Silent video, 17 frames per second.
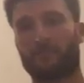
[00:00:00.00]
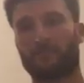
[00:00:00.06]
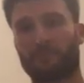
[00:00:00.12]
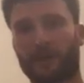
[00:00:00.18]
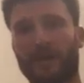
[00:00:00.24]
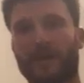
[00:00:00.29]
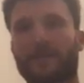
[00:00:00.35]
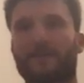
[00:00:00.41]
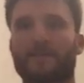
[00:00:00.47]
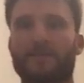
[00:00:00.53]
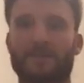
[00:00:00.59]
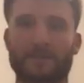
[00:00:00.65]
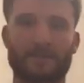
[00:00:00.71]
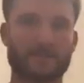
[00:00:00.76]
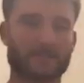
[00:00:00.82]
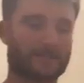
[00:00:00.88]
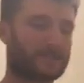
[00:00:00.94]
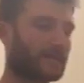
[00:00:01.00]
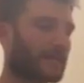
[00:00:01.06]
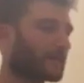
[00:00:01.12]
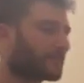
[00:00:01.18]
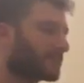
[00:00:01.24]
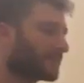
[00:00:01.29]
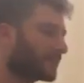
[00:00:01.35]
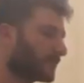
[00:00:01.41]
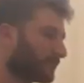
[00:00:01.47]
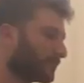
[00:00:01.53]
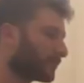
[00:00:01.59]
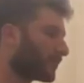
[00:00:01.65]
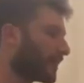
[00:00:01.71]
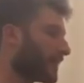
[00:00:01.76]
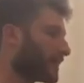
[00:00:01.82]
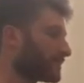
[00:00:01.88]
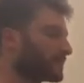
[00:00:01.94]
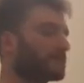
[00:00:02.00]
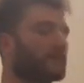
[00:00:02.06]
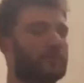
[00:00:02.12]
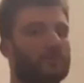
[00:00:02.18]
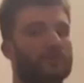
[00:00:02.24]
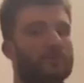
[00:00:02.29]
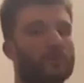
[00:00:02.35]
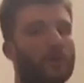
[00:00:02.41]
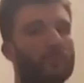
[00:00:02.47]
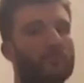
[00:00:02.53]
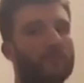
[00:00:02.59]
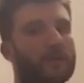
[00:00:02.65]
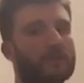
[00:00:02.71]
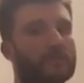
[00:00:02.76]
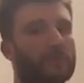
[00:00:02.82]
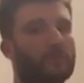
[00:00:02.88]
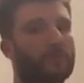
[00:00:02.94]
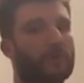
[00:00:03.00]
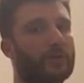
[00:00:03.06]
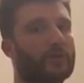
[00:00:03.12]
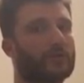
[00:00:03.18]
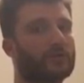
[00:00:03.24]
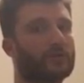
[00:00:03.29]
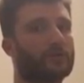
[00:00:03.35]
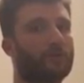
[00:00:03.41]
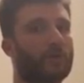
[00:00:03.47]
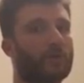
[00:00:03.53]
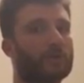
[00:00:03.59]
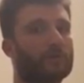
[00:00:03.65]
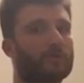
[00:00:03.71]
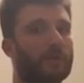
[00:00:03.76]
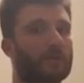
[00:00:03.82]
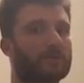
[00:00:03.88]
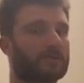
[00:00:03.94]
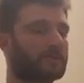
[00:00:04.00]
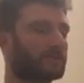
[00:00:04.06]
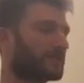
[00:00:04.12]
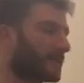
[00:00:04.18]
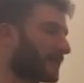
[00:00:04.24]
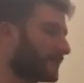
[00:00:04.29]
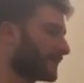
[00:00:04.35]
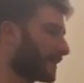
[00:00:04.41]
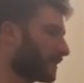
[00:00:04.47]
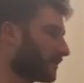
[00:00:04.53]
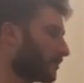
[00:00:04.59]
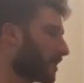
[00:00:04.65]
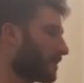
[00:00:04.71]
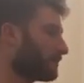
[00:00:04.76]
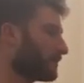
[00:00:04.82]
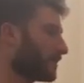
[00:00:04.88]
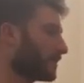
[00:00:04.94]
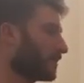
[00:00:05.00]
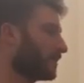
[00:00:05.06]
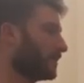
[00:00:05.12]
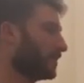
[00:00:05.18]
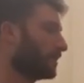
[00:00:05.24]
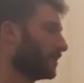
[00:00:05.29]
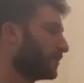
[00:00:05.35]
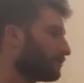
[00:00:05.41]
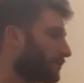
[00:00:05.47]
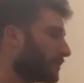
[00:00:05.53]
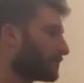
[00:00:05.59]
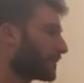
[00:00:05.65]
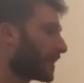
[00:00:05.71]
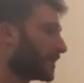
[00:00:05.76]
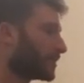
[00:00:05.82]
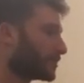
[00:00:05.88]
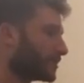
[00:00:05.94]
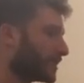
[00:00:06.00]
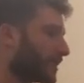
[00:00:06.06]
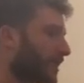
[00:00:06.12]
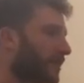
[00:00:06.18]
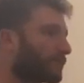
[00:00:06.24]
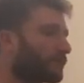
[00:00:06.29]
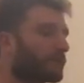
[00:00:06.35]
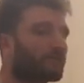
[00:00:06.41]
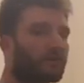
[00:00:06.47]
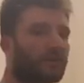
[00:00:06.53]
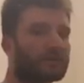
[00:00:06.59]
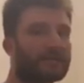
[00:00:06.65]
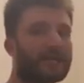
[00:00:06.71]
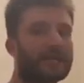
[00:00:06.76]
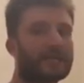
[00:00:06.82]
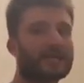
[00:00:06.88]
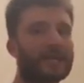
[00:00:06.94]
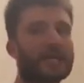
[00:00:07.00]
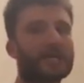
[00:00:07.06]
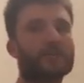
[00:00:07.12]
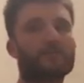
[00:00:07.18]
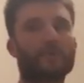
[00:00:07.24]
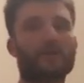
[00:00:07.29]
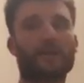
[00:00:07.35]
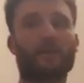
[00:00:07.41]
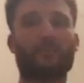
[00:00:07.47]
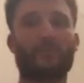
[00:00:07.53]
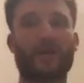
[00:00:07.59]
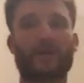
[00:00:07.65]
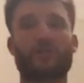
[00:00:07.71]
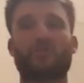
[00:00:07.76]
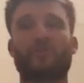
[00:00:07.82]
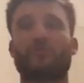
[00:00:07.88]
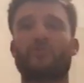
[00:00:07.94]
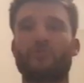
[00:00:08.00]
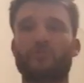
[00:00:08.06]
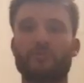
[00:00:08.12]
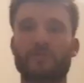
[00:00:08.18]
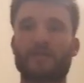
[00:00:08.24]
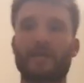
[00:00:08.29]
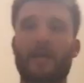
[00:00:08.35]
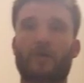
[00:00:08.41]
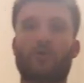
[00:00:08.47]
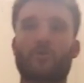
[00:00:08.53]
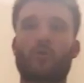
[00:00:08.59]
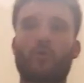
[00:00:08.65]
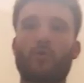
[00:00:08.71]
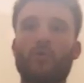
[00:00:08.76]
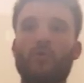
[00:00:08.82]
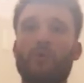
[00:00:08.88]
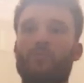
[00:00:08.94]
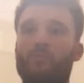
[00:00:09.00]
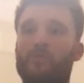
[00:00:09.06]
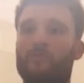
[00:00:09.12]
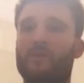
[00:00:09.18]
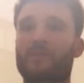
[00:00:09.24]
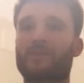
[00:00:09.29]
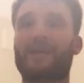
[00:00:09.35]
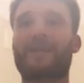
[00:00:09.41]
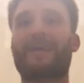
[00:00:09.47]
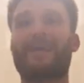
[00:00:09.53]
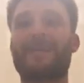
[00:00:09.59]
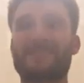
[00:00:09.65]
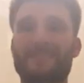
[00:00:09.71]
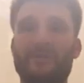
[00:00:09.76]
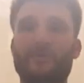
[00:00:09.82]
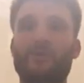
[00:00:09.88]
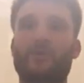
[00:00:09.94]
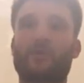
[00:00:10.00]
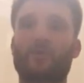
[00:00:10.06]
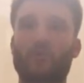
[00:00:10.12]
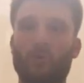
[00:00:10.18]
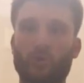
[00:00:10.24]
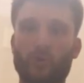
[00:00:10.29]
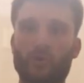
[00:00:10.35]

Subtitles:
But the same thing applies, don't break the bridge. Once we understand that alignment, rib cage down, we've got that engagement and we're actually using our core, we've got that anterior core